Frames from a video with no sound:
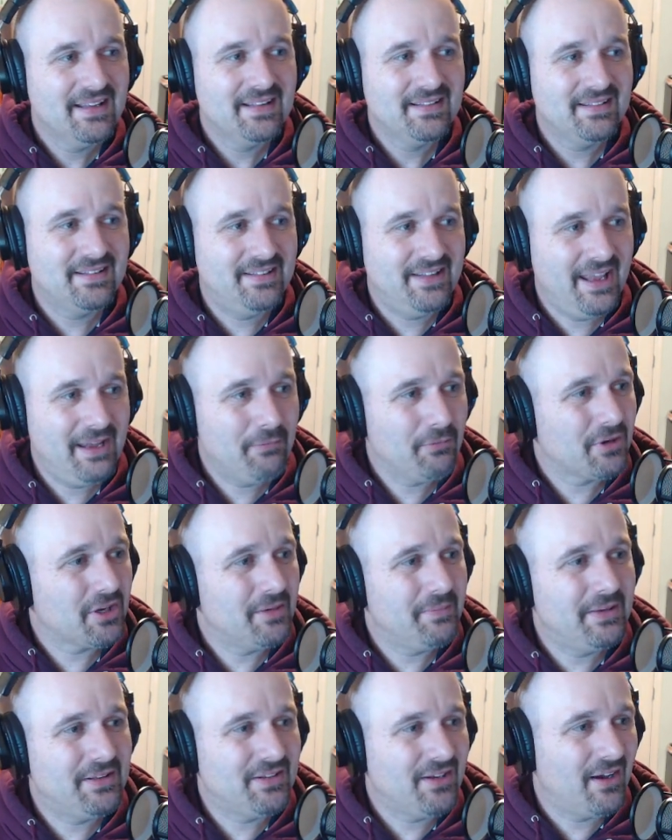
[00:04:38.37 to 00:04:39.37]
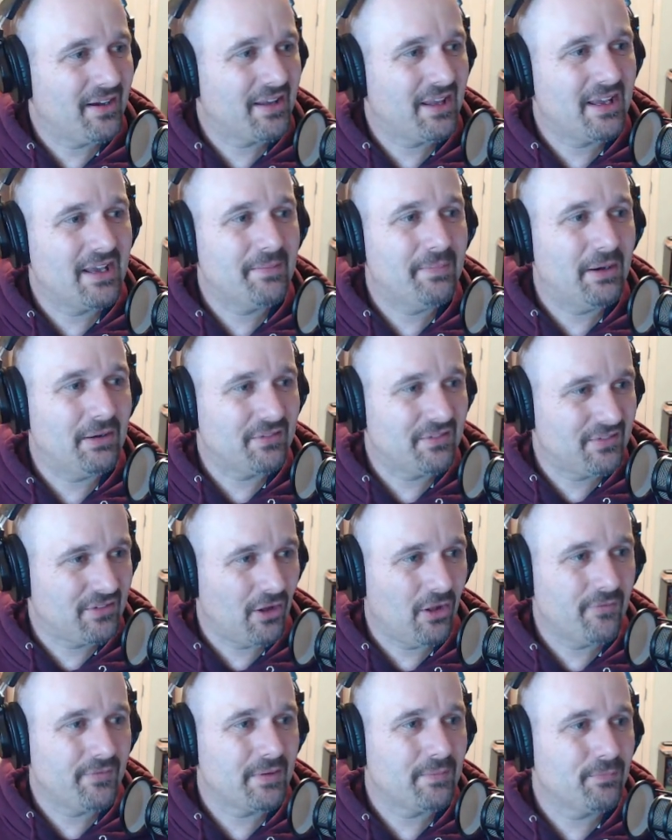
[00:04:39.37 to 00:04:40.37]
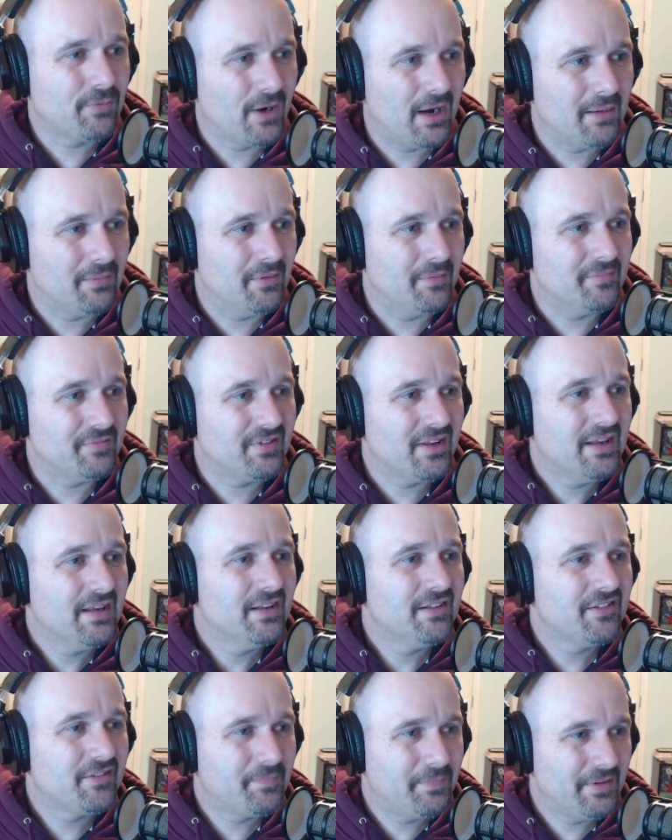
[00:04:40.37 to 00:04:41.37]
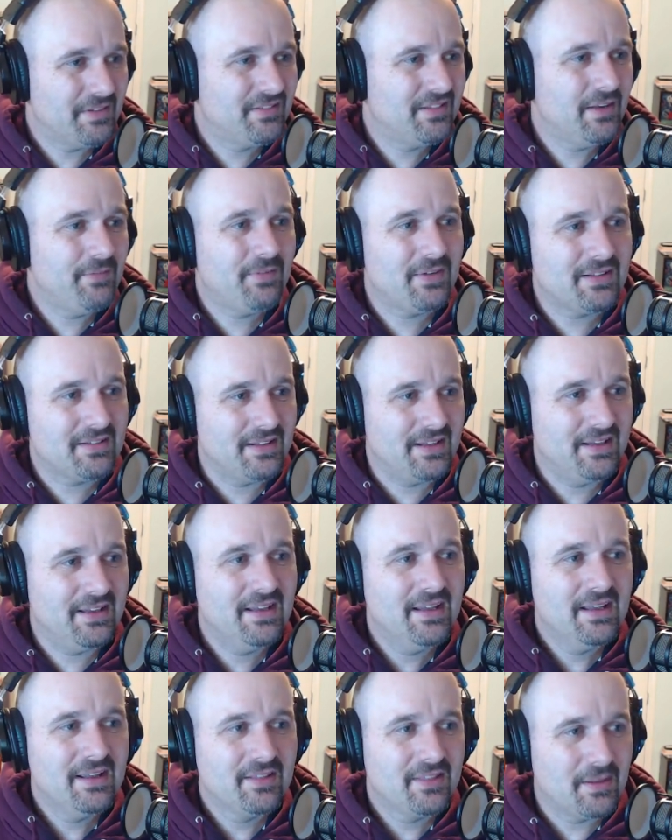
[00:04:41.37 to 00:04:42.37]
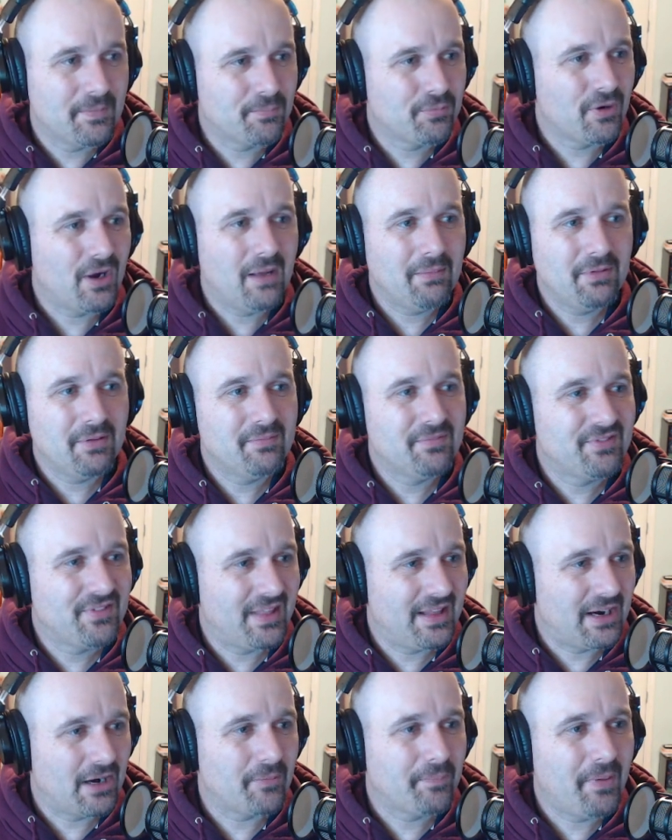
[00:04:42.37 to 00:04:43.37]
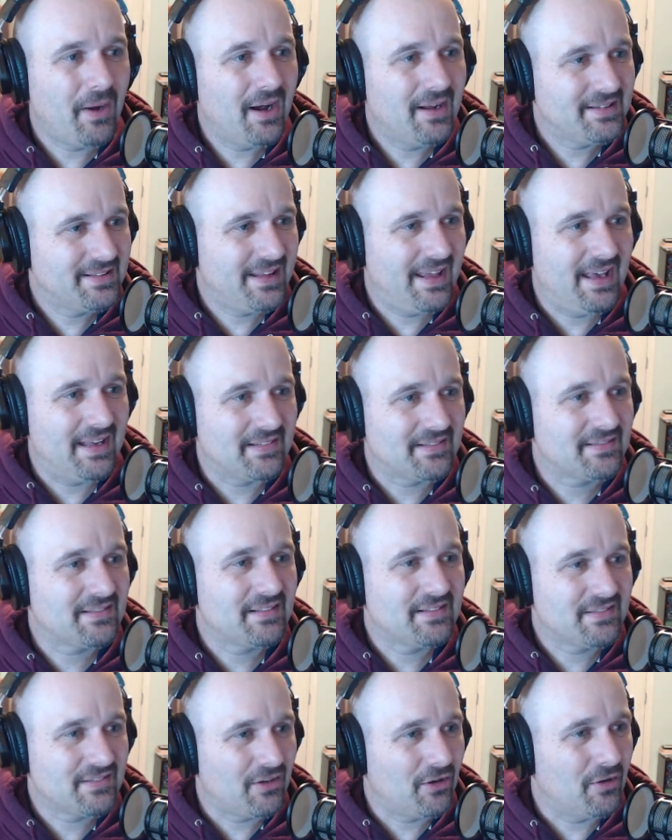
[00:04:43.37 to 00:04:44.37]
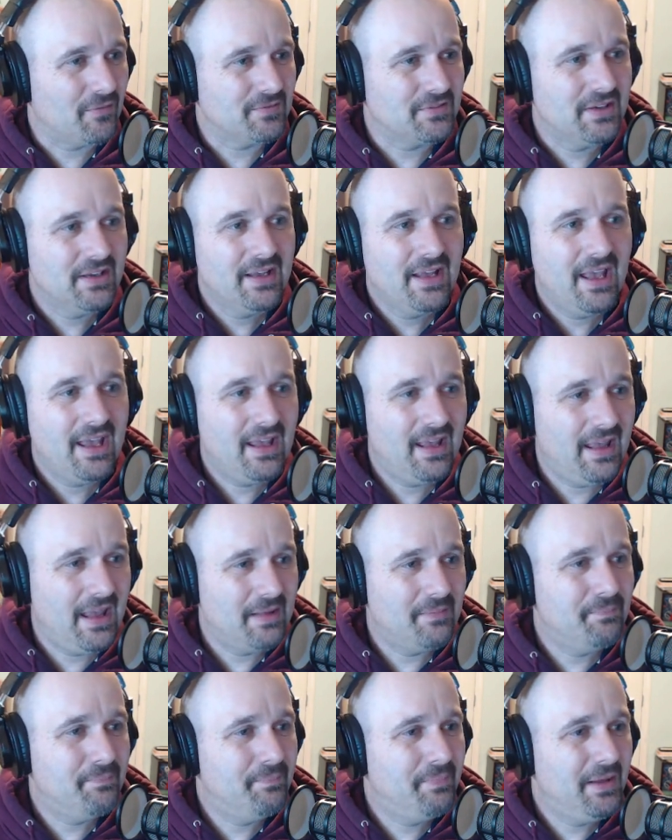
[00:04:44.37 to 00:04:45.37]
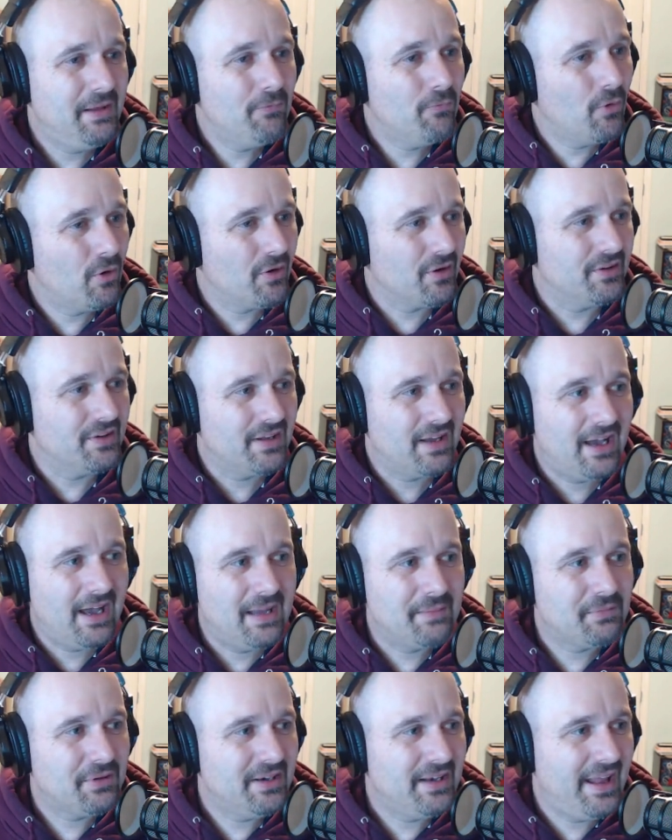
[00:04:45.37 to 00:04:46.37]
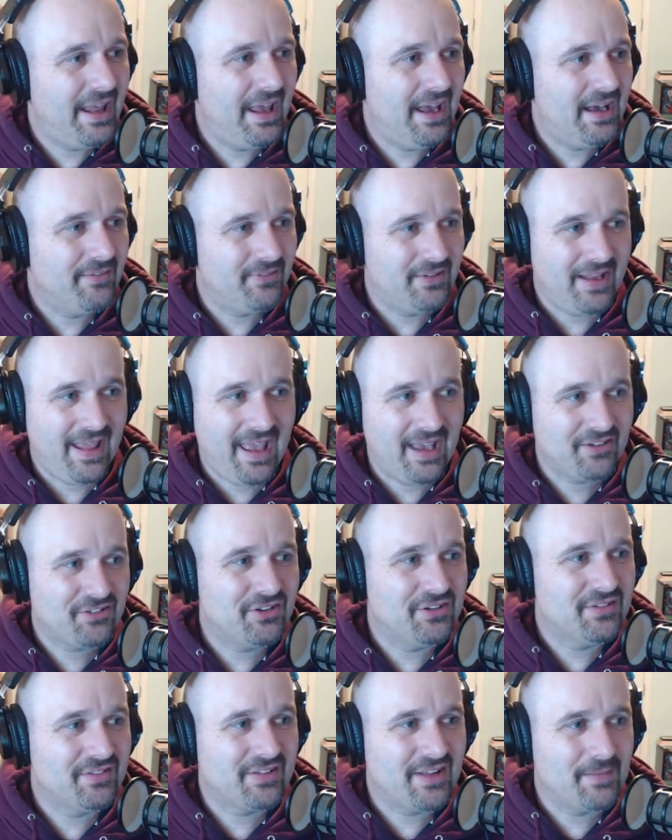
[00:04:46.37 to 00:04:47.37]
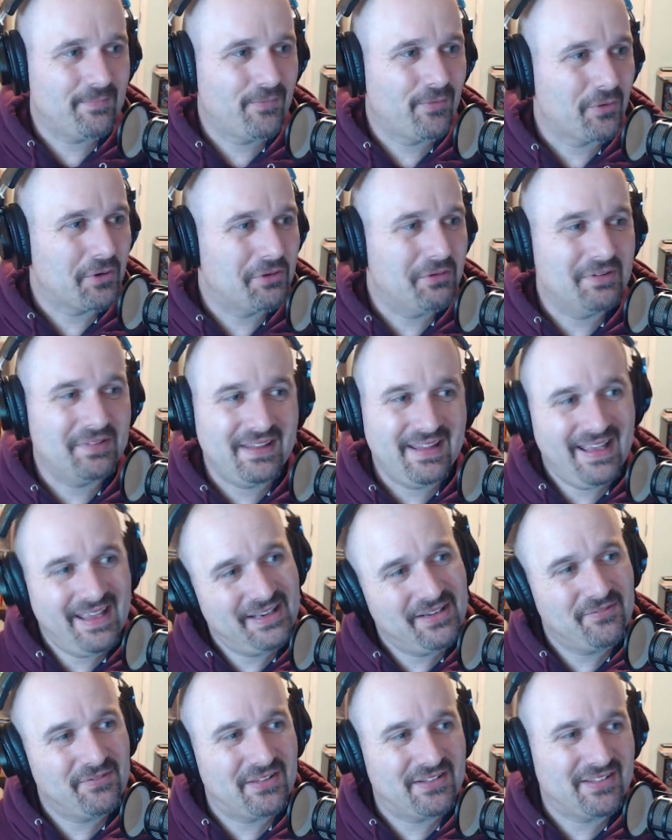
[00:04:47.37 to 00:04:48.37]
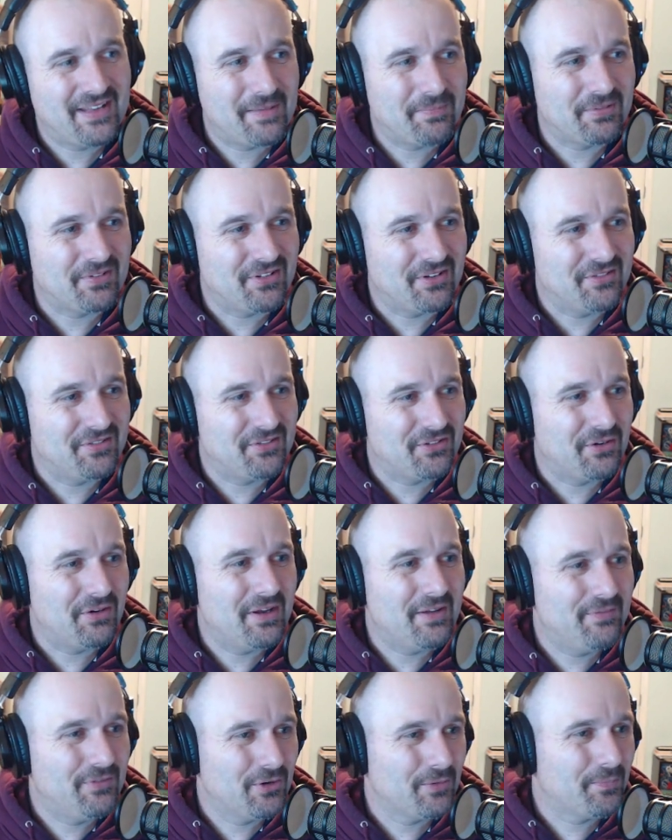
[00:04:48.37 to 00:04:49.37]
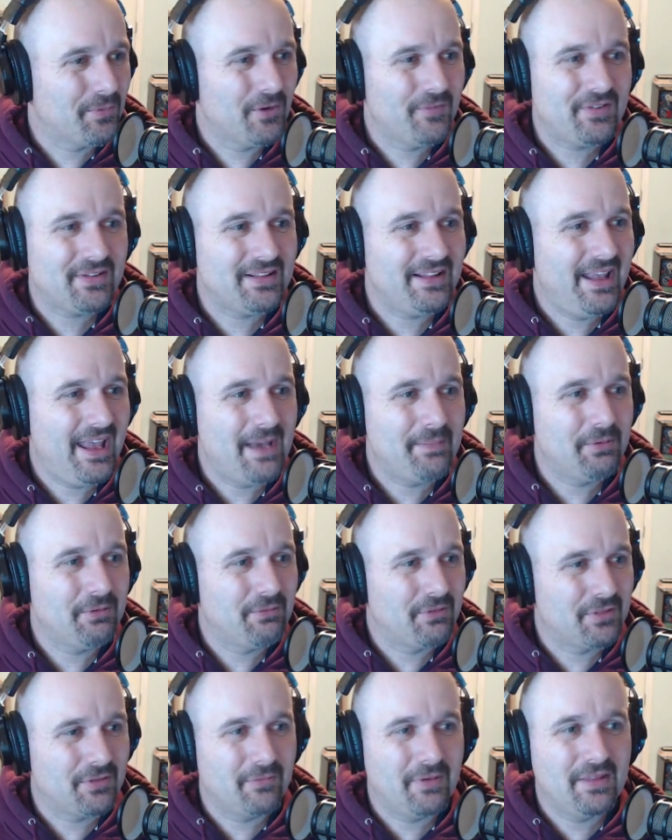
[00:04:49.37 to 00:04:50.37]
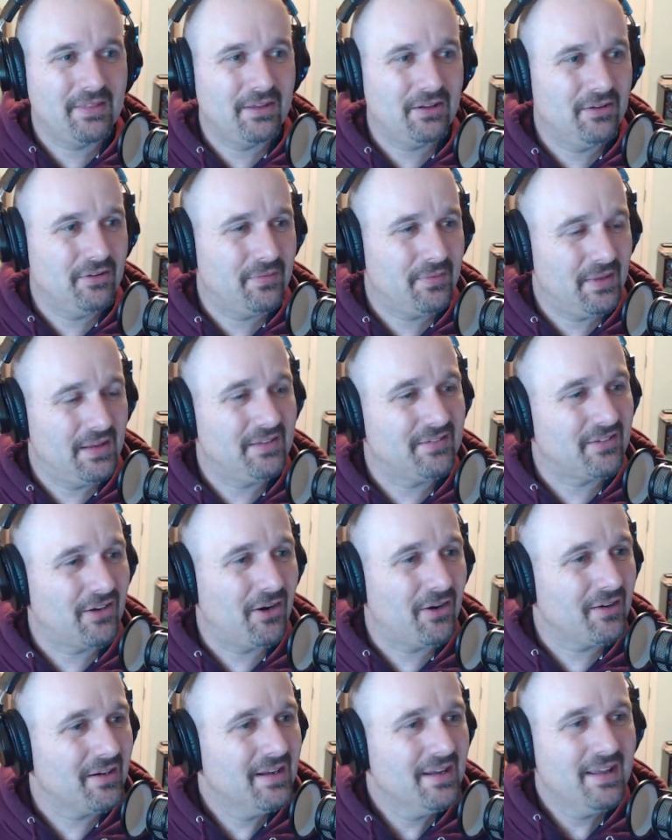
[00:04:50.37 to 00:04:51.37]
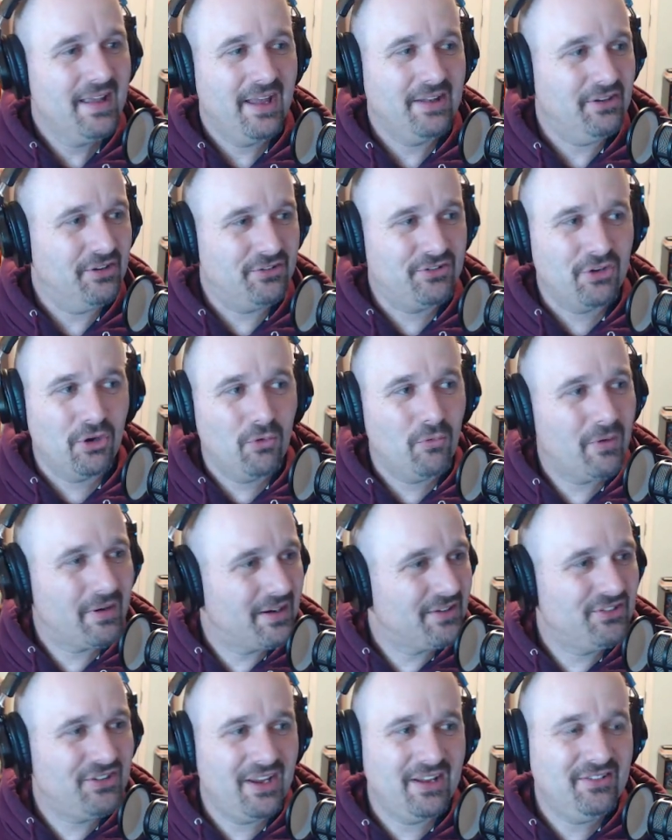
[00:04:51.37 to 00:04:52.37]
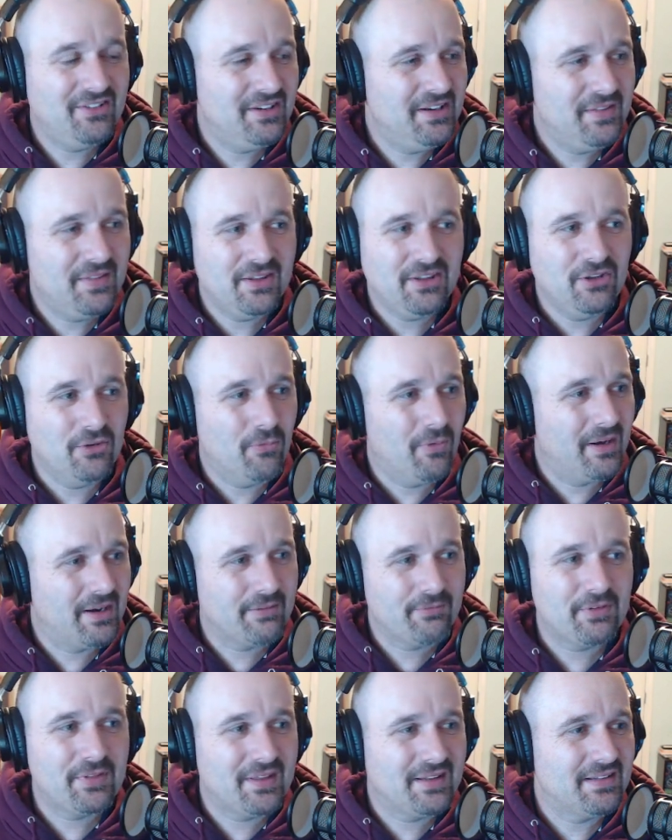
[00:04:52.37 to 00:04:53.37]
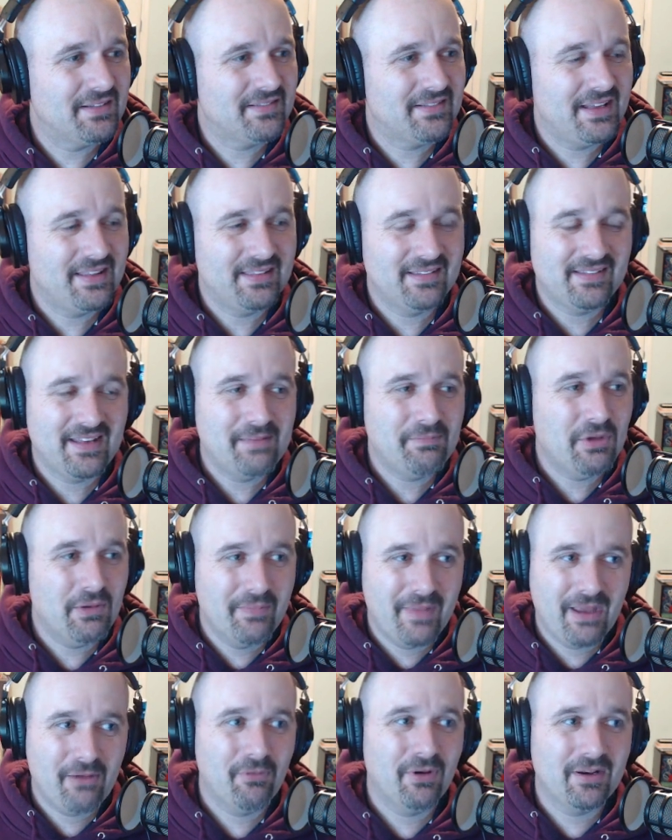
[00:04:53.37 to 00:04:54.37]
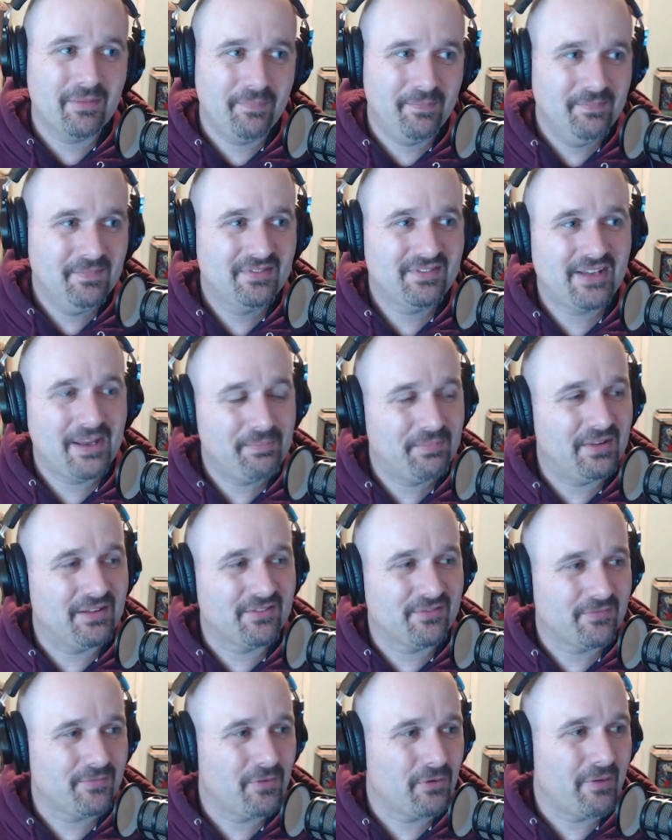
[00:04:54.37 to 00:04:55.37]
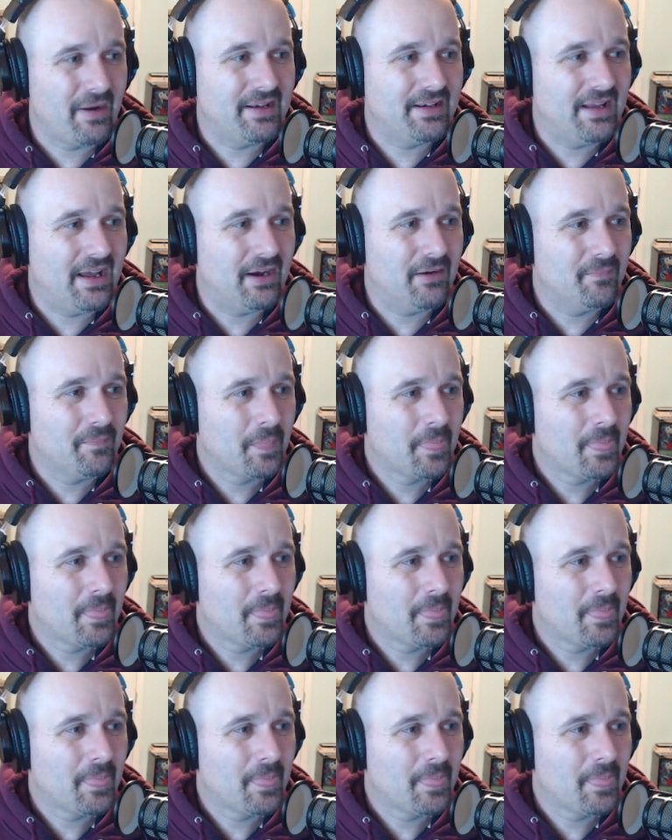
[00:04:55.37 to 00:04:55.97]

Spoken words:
Today, we're going to be talking about solving problems, specifically the problems that our podcasts solved. And be warned, I'm going to have an action step for you at the end of this episode. So if you're perfectly happy with the way that things are, and you don't want to change anything, you want everything to stay the same, you may want to skip this for right now.